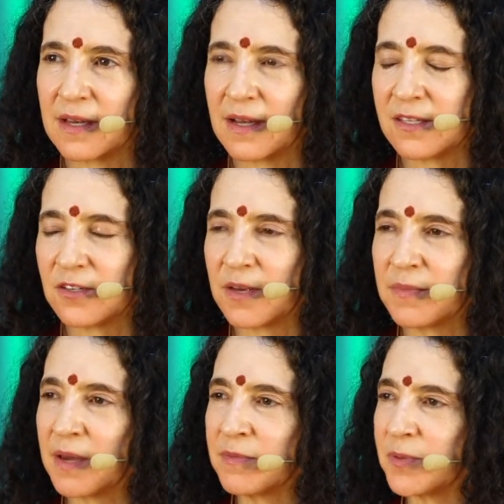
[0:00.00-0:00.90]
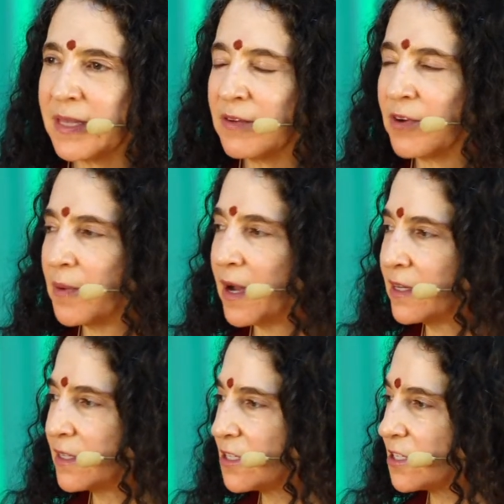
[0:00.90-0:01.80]
And so sometimes we leave our
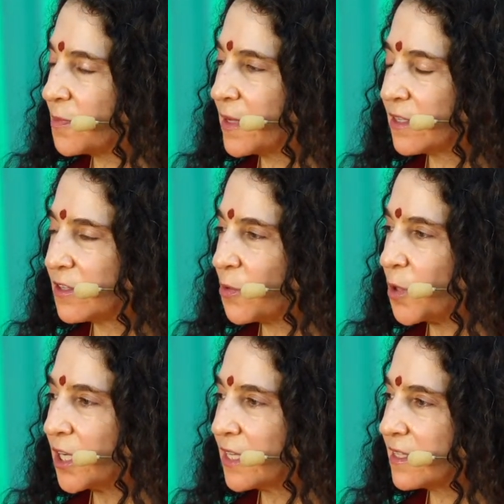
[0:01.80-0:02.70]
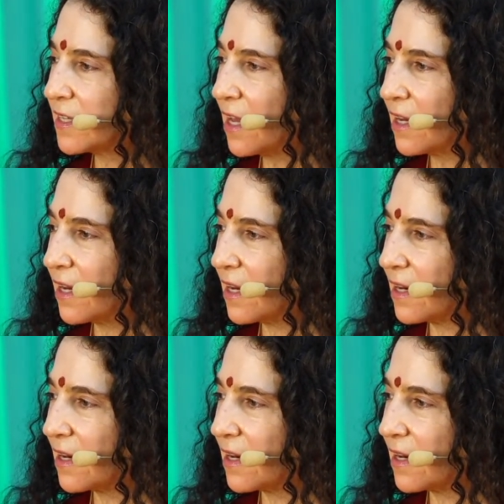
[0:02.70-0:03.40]
bodies just because the work is done.